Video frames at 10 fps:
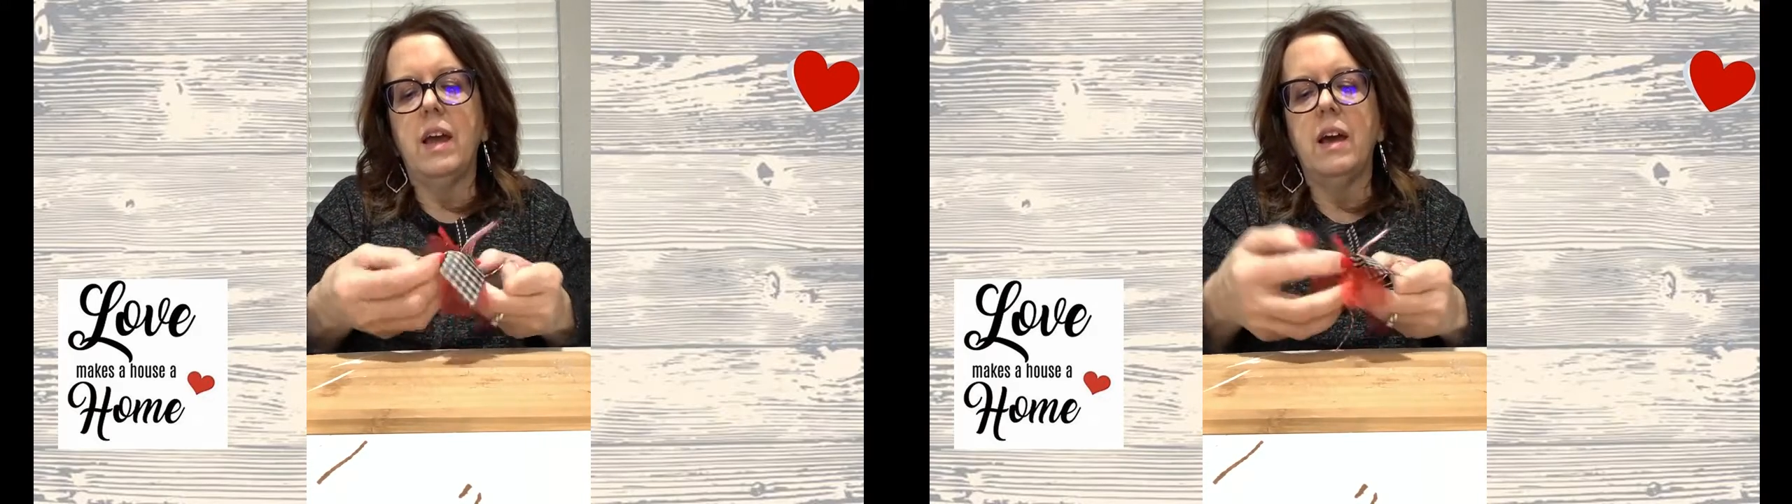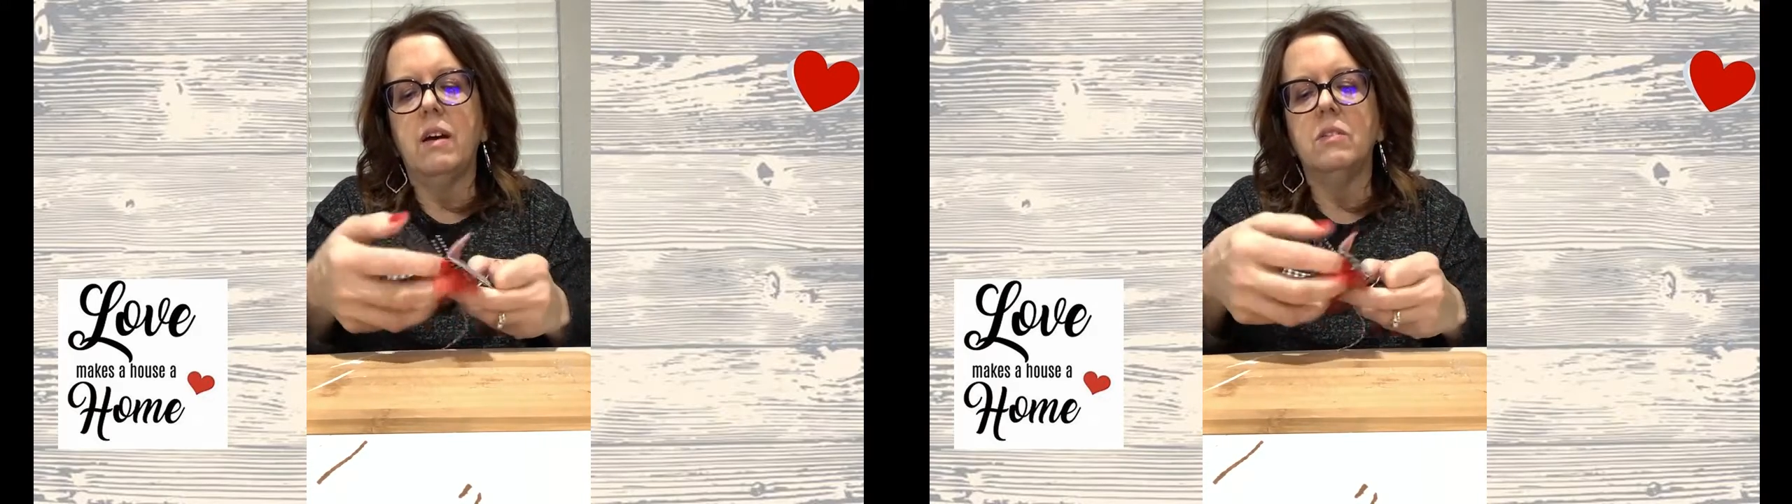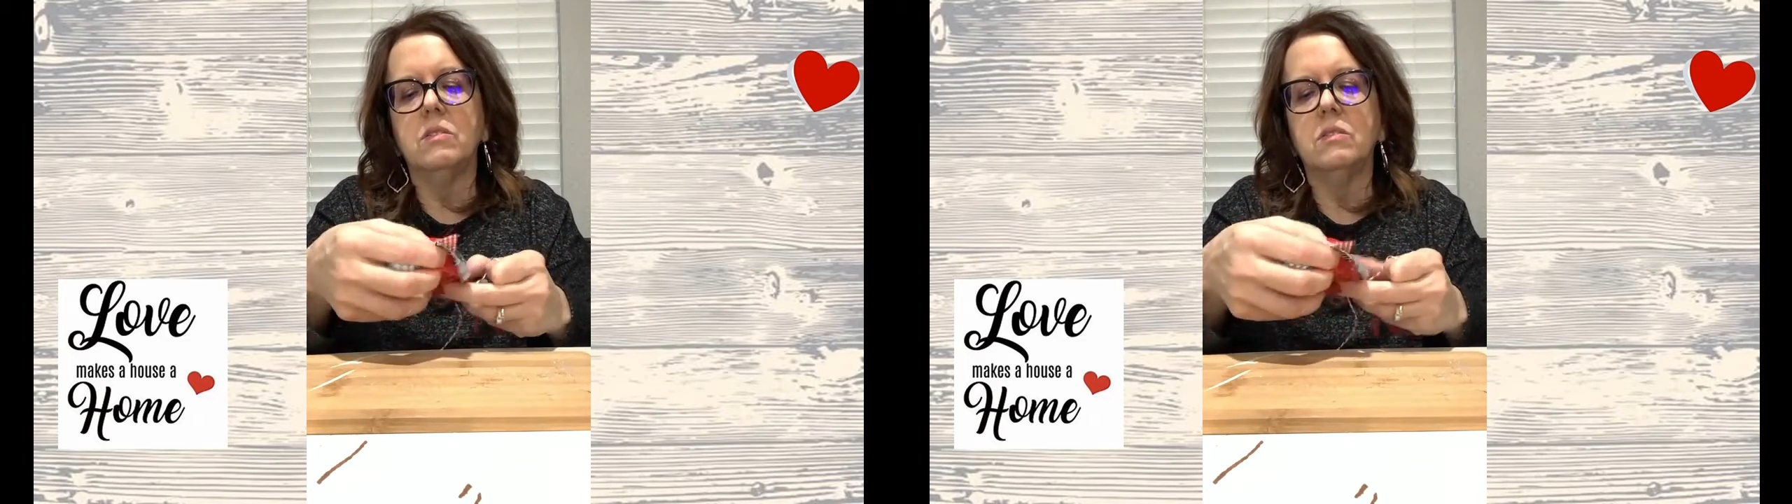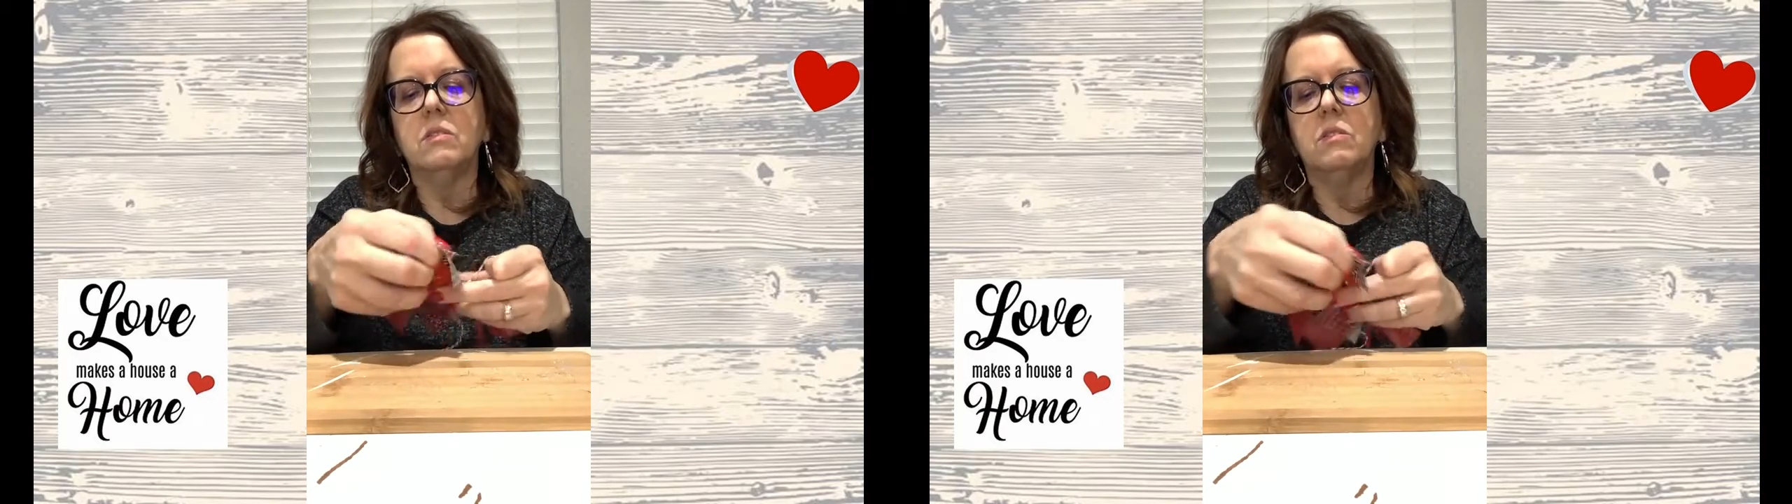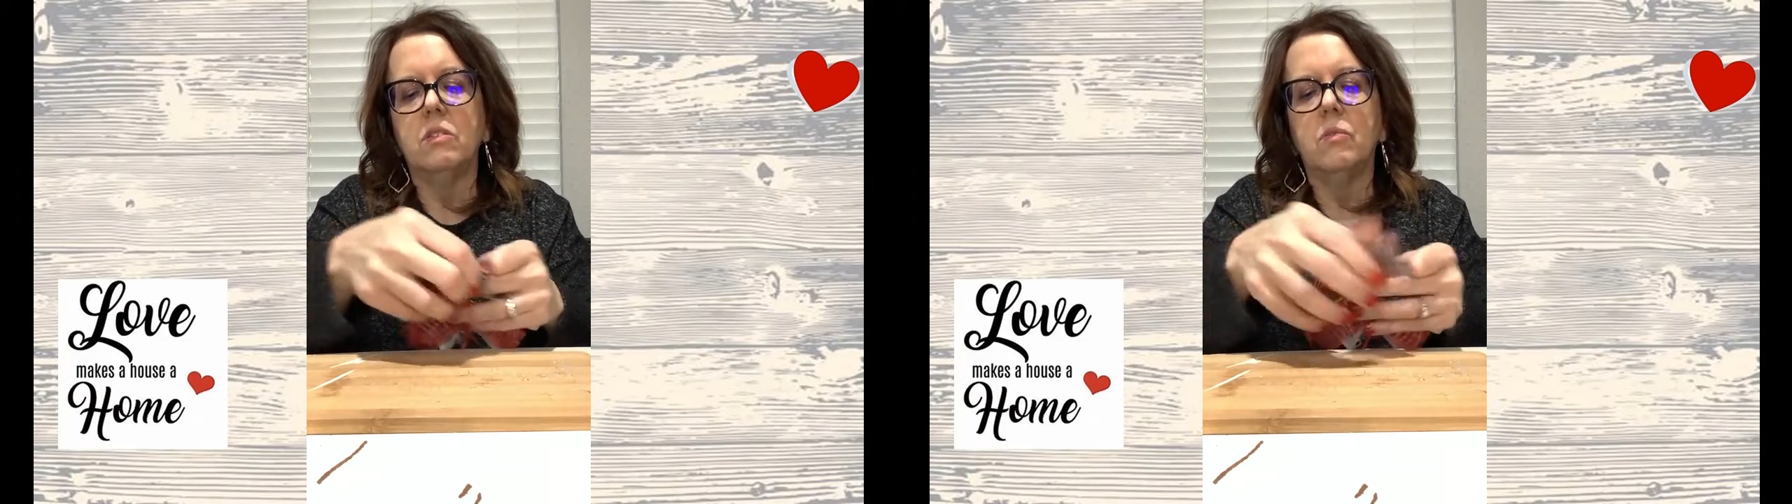out
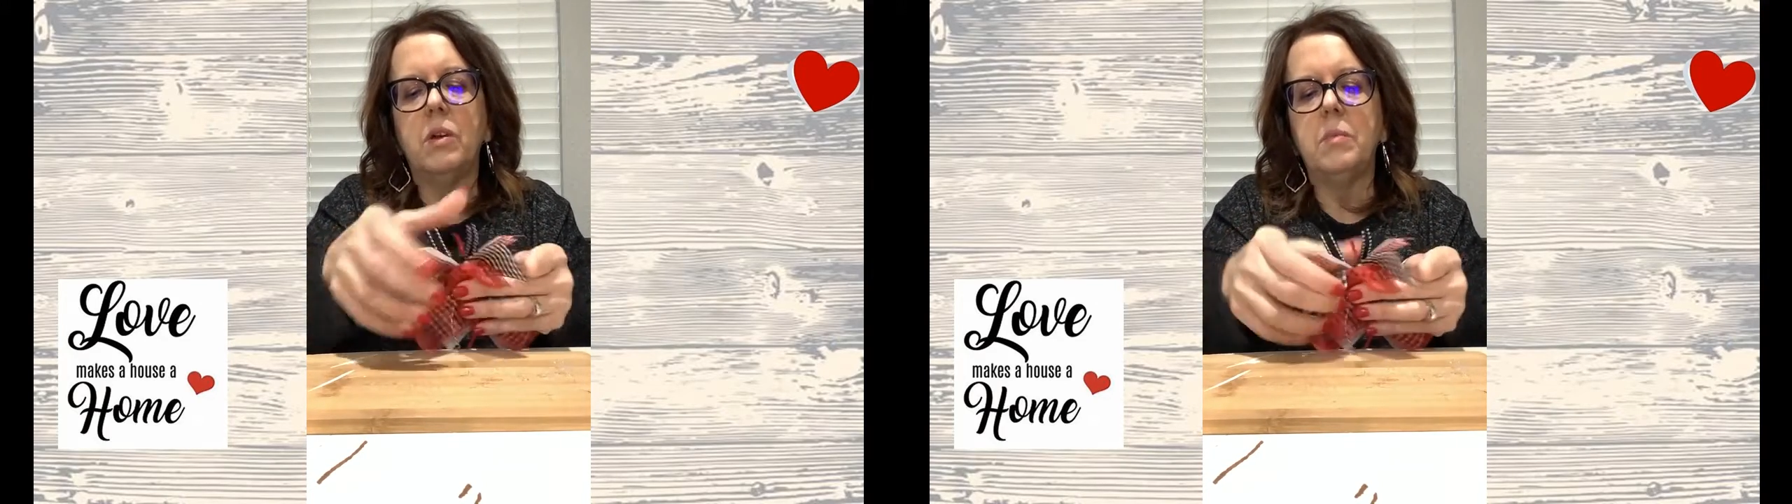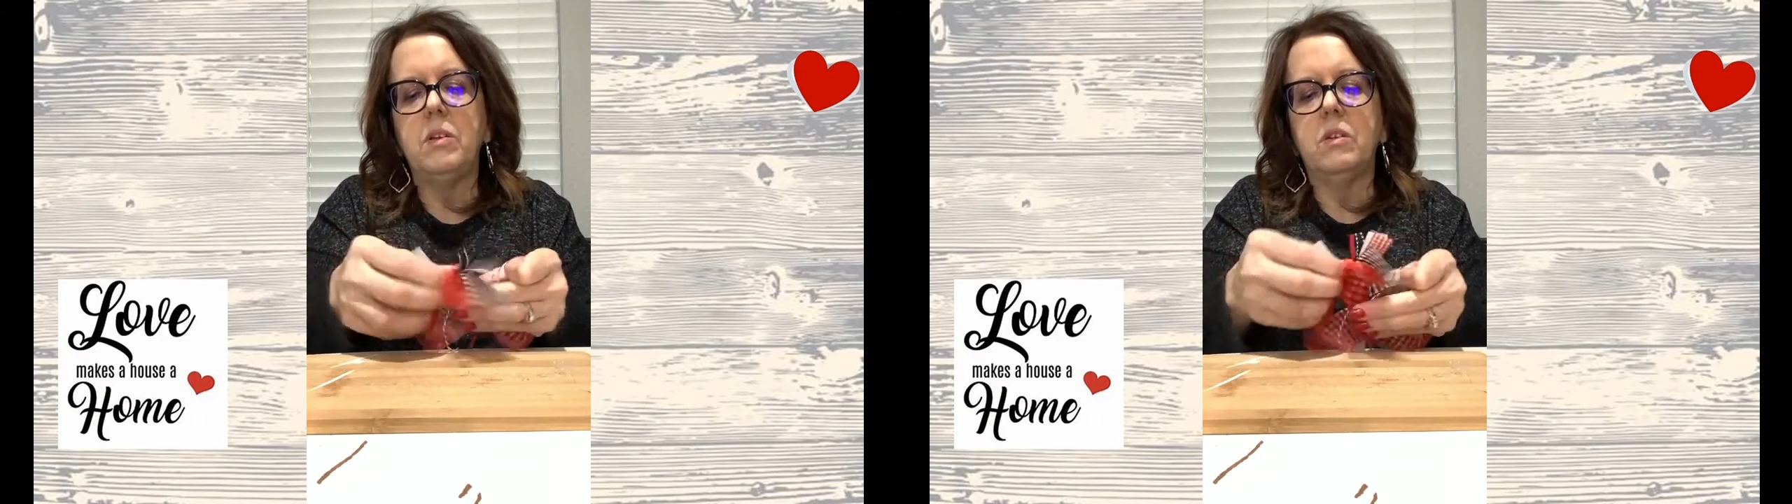so the ribbon,